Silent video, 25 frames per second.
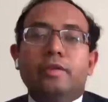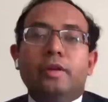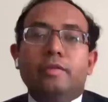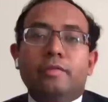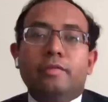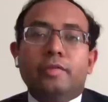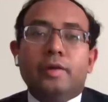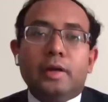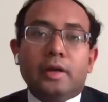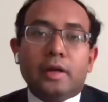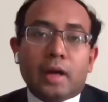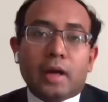
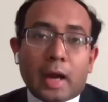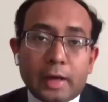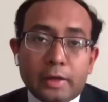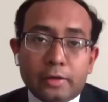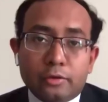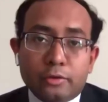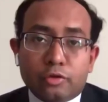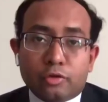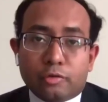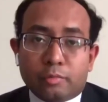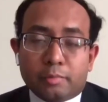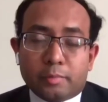different
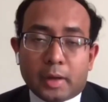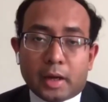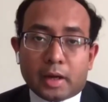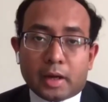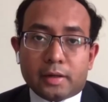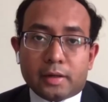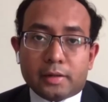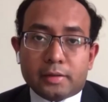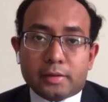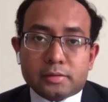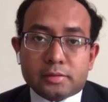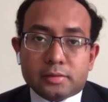kinds of
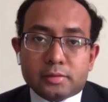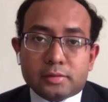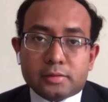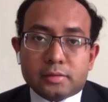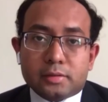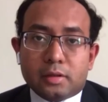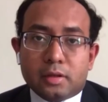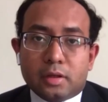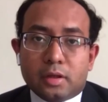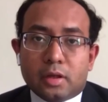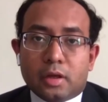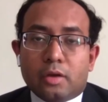markets
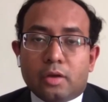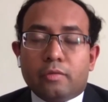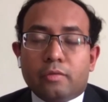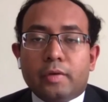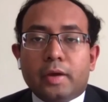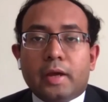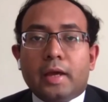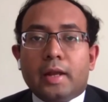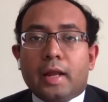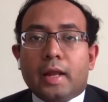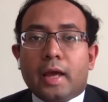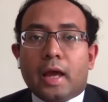we
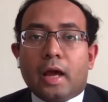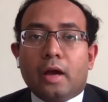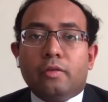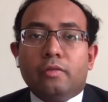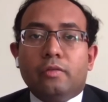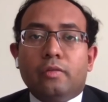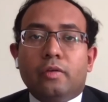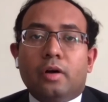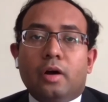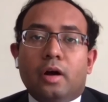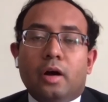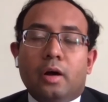can have
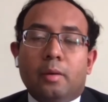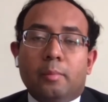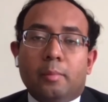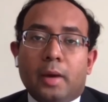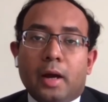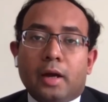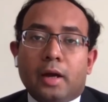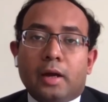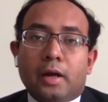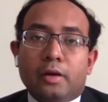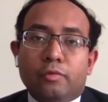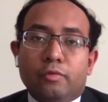a
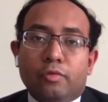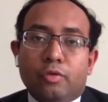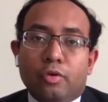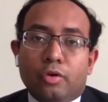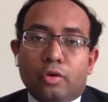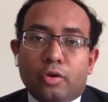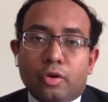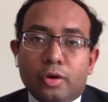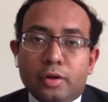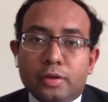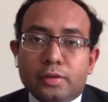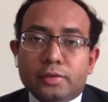market for
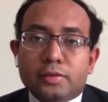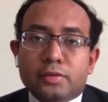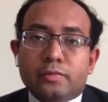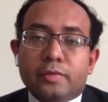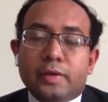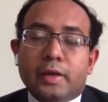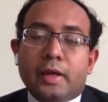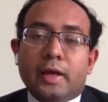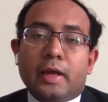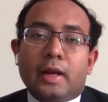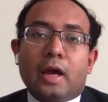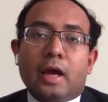goods we
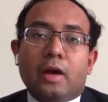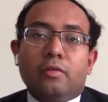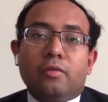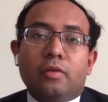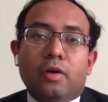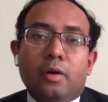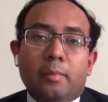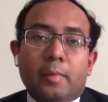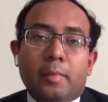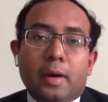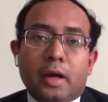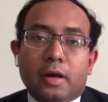can have a
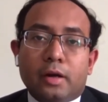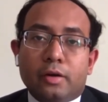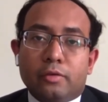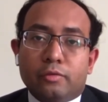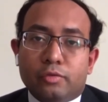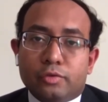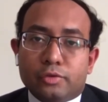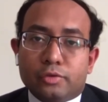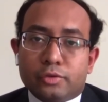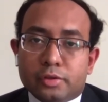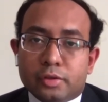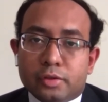market
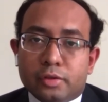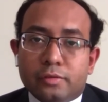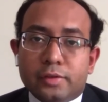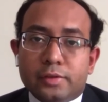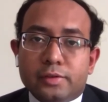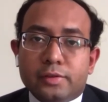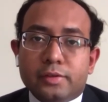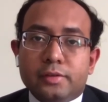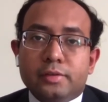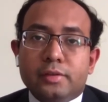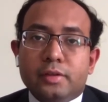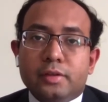for
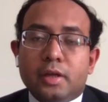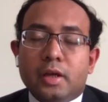services